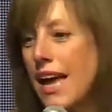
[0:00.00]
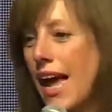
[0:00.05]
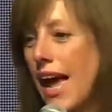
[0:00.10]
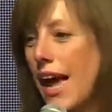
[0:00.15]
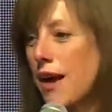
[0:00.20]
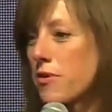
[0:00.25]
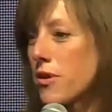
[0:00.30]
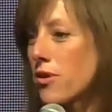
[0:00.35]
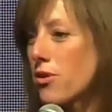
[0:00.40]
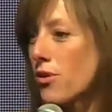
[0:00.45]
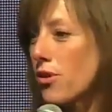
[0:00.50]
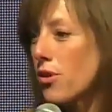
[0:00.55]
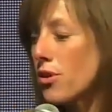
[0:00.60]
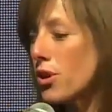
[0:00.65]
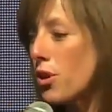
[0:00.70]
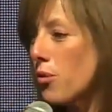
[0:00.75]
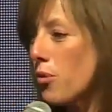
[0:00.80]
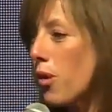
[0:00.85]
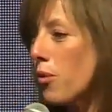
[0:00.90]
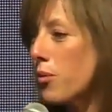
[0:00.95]
And we thought, you
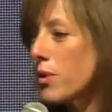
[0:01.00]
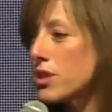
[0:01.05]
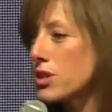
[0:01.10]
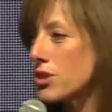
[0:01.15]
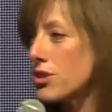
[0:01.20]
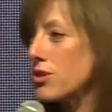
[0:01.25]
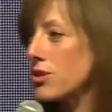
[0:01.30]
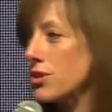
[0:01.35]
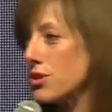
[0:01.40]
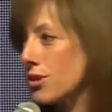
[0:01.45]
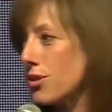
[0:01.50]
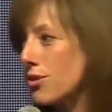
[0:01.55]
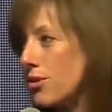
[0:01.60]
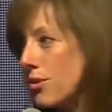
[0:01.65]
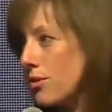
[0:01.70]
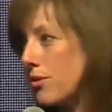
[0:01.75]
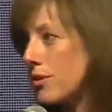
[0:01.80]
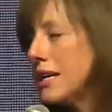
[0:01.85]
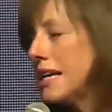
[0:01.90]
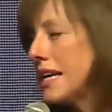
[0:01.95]
know, what we should
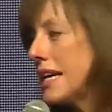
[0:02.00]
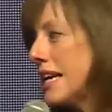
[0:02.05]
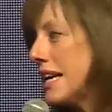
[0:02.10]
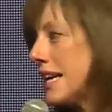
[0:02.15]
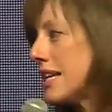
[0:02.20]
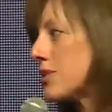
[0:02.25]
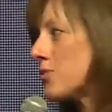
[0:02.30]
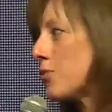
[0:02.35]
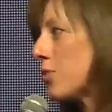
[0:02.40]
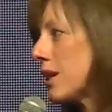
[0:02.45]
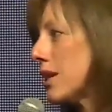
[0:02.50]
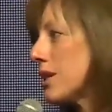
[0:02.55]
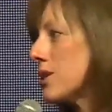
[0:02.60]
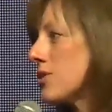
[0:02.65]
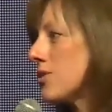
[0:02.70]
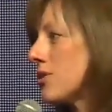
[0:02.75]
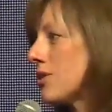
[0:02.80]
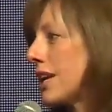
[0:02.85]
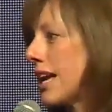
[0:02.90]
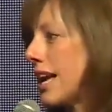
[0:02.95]
do is we
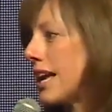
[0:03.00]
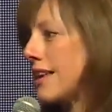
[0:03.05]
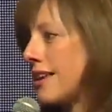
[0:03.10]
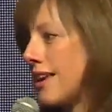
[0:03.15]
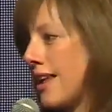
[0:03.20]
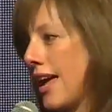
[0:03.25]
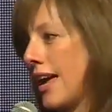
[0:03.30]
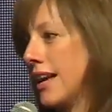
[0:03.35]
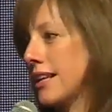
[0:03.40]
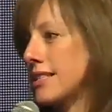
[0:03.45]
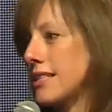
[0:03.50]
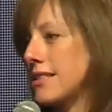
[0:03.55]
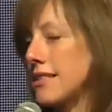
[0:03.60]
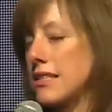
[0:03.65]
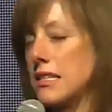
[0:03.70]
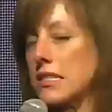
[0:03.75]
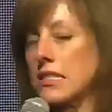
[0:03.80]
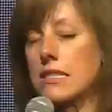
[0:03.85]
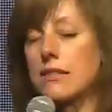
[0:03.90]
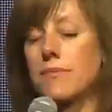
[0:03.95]
should connect
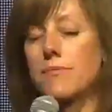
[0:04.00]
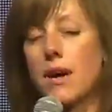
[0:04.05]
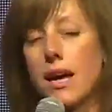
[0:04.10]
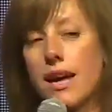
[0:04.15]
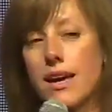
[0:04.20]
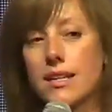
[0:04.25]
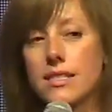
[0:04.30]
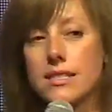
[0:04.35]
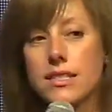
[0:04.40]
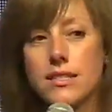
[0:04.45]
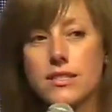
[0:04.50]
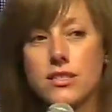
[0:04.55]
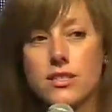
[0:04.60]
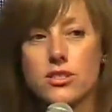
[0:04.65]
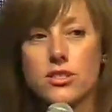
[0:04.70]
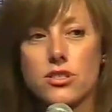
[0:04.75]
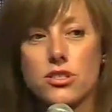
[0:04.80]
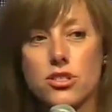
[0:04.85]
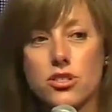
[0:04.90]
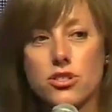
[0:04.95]
the
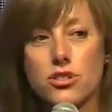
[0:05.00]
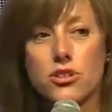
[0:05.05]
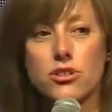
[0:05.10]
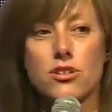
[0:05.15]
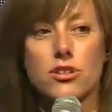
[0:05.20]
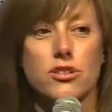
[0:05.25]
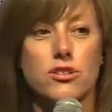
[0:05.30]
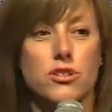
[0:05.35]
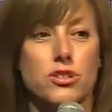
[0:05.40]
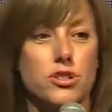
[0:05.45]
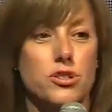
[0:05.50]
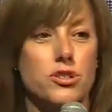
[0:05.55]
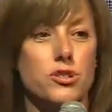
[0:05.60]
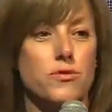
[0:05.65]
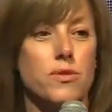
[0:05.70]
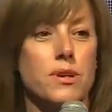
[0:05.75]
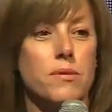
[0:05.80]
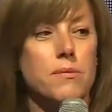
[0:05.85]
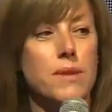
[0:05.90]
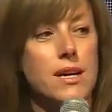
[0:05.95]
smartest students
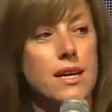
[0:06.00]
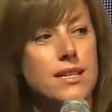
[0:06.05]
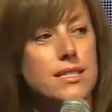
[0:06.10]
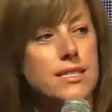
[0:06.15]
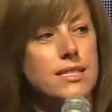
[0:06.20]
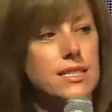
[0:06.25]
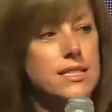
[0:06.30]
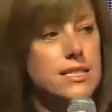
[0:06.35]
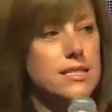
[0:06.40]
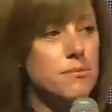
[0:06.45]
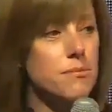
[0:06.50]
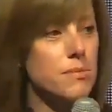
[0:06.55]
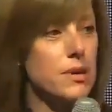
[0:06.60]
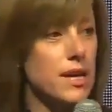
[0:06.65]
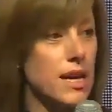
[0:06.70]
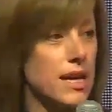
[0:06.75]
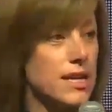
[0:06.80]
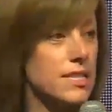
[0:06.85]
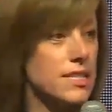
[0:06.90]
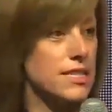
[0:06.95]
doing masters and
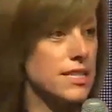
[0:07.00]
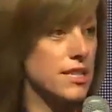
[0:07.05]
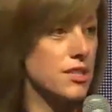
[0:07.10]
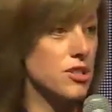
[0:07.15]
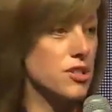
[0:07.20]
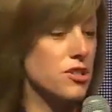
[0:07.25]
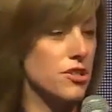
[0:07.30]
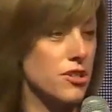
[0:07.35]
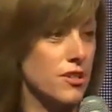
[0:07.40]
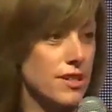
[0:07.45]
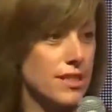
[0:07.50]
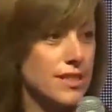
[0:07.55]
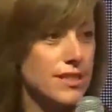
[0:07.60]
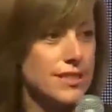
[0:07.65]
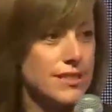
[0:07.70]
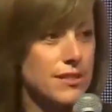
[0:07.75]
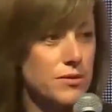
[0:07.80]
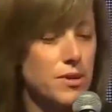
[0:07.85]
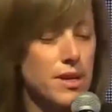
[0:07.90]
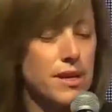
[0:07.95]
PhD
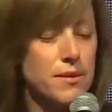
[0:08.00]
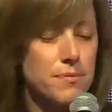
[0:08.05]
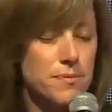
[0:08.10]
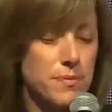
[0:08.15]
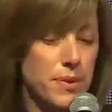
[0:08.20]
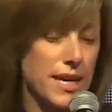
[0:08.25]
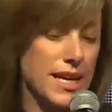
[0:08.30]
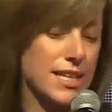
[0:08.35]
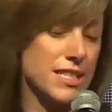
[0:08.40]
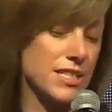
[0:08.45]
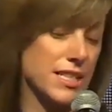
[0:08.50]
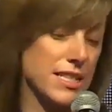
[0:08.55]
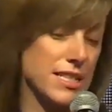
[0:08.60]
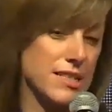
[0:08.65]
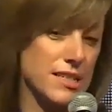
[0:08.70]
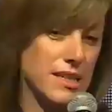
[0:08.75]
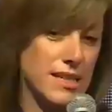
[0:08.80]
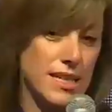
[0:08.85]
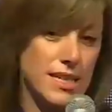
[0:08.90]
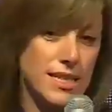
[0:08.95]
students, uh, PhD
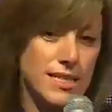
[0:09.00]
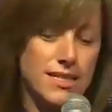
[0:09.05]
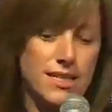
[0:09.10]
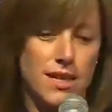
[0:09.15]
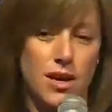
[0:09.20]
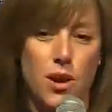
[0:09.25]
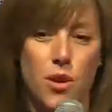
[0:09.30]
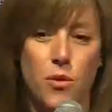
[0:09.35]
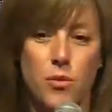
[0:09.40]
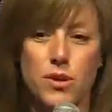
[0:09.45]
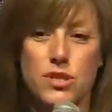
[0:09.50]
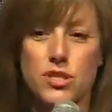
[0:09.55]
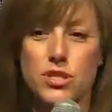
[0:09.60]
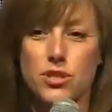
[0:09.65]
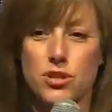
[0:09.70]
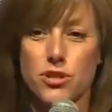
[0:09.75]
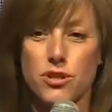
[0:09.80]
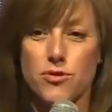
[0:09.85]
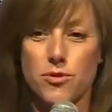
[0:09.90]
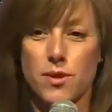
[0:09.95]
studies with
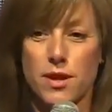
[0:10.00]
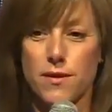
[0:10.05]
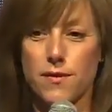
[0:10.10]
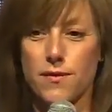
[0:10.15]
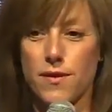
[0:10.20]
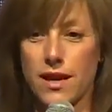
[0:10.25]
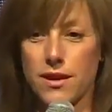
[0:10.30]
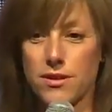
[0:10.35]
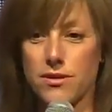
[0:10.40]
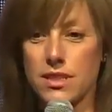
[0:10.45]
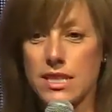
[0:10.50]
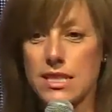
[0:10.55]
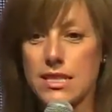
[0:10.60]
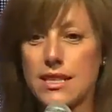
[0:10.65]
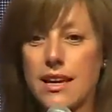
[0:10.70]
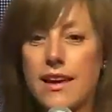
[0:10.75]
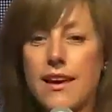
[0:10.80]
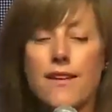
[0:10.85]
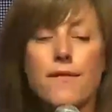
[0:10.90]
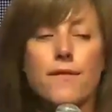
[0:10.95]
students from other faculties.
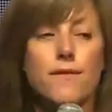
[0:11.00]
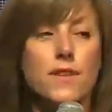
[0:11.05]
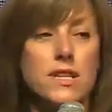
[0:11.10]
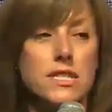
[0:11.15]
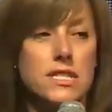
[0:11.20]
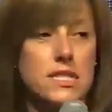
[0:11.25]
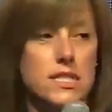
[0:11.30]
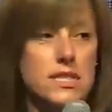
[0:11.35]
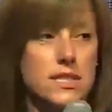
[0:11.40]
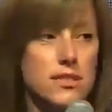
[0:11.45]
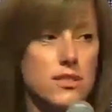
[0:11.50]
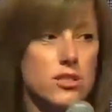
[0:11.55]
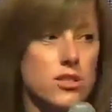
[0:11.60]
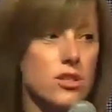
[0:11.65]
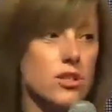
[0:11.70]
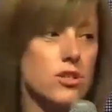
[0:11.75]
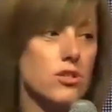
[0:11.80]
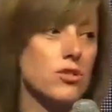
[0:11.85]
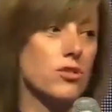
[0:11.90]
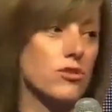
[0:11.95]
Physicists
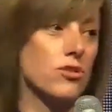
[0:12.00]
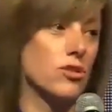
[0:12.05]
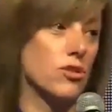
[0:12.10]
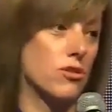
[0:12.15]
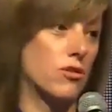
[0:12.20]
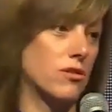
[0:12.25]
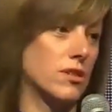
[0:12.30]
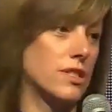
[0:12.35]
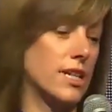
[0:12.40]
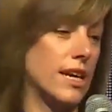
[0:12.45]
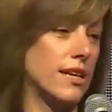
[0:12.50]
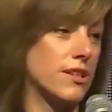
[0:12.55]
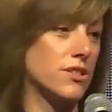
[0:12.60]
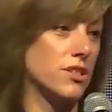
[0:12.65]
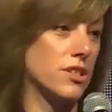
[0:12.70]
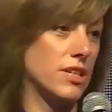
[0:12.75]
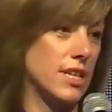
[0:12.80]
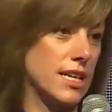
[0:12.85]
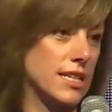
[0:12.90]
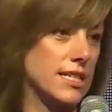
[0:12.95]
should talk to
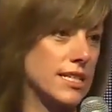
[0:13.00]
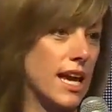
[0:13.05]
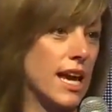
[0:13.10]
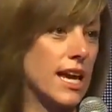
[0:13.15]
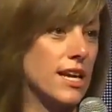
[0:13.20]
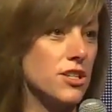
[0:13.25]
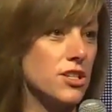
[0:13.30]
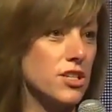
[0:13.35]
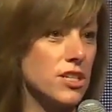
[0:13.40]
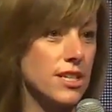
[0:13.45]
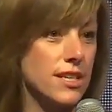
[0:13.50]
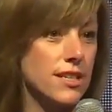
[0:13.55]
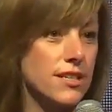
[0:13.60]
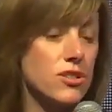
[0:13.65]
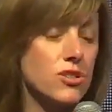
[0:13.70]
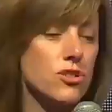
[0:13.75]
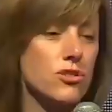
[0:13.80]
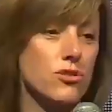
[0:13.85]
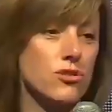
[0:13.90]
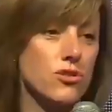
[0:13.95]
engineers.
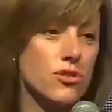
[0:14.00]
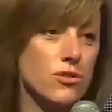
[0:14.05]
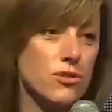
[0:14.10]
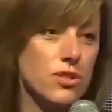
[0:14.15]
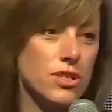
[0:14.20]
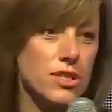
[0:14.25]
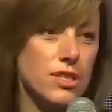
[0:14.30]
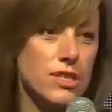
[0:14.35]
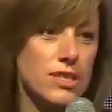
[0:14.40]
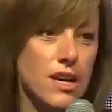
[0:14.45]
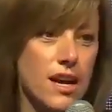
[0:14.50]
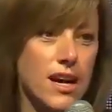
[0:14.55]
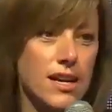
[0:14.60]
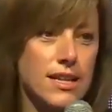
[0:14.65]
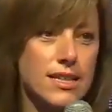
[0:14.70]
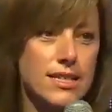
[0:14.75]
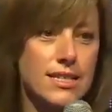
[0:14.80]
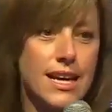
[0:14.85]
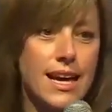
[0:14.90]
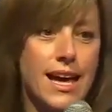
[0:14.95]
Engineers should talk to
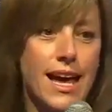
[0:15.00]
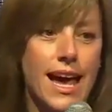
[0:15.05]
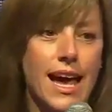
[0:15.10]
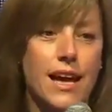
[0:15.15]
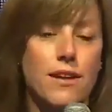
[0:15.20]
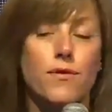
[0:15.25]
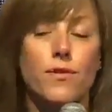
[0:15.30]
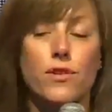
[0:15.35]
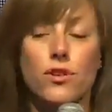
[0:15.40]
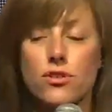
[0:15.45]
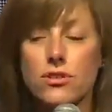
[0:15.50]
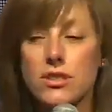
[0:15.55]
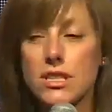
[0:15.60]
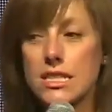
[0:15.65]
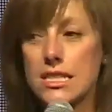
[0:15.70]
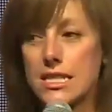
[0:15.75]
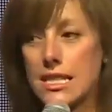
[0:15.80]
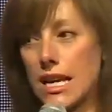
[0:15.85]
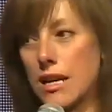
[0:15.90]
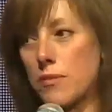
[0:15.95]
designers. And for
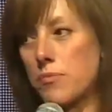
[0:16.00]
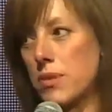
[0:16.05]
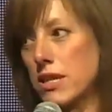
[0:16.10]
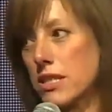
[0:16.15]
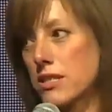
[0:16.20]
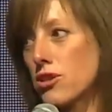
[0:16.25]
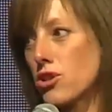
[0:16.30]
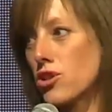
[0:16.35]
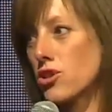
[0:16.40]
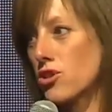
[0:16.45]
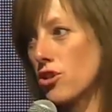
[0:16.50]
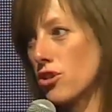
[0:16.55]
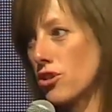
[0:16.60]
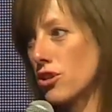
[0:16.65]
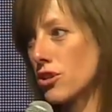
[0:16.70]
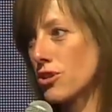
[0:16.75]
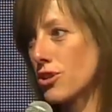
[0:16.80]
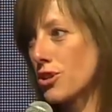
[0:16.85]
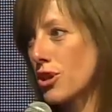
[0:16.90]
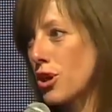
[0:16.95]
goodness sake, business
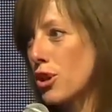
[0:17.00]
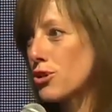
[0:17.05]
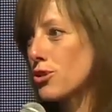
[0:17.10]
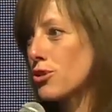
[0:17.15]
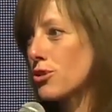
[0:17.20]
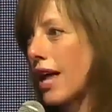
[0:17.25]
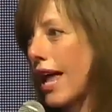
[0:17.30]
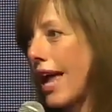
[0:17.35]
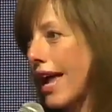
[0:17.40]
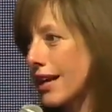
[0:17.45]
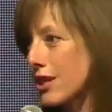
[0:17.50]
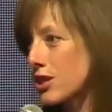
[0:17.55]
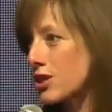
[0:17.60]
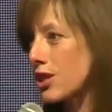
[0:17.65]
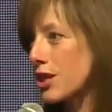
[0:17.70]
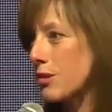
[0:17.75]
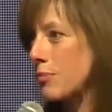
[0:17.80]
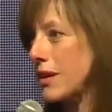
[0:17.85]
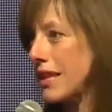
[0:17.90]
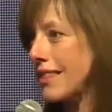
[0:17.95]
students should
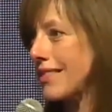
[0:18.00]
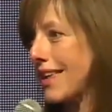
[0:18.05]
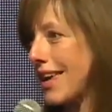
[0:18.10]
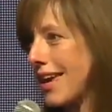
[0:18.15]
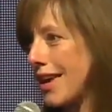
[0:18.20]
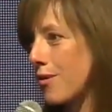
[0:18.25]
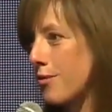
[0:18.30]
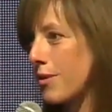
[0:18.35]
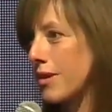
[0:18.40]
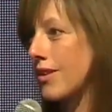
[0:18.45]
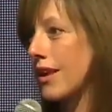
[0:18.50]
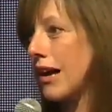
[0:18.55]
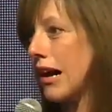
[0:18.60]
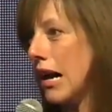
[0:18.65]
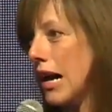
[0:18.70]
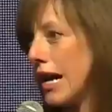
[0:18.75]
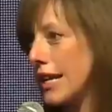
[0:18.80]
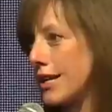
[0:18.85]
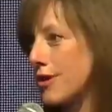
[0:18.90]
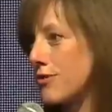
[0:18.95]
actually be there when the
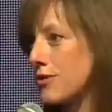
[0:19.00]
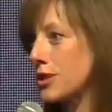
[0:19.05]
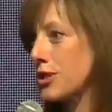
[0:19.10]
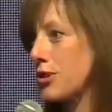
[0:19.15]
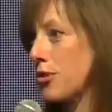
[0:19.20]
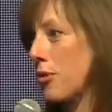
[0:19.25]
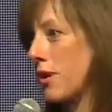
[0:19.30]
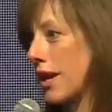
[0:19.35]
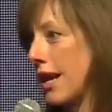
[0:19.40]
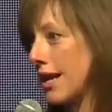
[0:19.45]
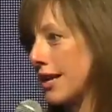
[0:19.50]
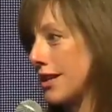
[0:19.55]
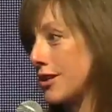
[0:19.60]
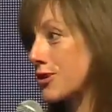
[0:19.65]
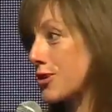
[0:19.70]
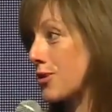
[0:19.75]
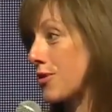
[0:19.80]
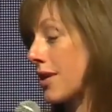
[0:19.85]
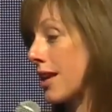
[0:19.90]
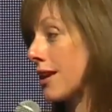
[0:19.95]
idea is created
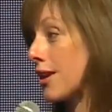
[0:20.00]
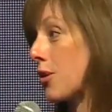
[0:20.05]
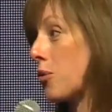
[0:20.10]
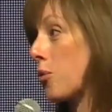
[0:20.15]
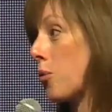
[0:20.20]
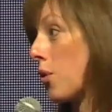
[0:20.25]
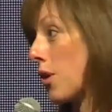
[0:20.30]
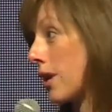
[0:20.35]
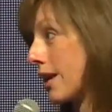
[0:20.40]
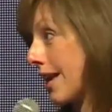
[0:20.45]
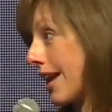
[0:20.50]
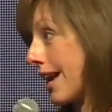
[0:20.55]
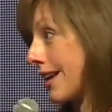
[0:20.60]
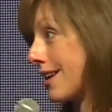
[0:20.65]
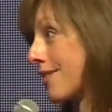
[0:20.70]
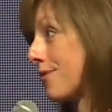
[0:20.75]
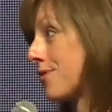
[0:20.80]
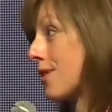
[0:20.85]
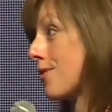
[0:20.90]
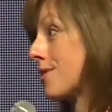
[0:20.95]
so they can work out
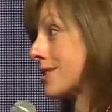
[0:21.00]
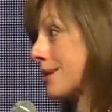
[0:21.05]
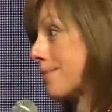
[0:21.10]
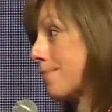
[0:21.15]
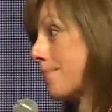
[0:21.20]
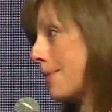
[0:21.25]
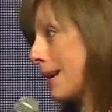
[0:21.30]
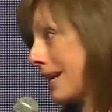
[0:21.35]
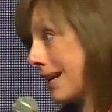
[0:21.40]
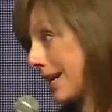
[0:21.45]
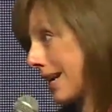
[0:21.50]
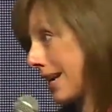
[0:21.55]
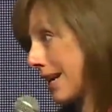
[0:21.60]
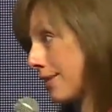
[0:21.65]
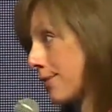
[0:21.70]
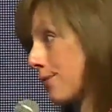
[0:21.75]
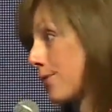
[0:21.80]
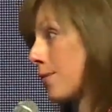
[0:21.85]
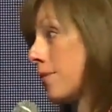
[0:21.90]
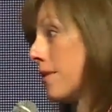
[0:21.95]
if there is a market
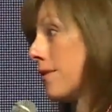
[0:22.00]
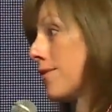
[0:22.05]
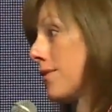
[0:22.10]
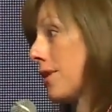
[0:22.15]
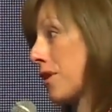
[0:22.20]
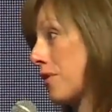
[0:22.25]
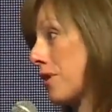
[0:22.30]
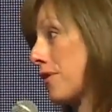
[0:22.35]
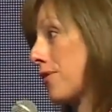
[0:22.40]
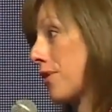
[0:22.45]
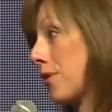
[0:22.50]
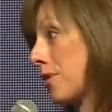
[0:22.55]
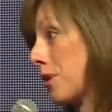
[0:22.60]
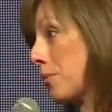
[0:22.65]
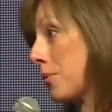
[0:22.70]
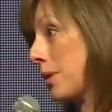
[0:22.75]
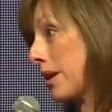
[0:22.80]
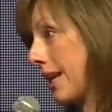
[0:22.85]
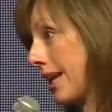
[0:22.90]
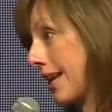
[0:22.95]
from the very, very
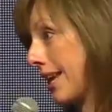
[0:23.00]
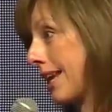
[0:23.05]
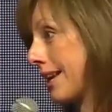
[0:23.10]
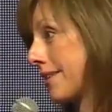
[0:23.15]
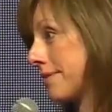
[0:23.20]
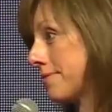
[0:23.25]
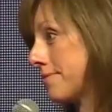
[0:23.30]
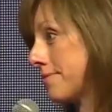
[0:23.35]
beginning.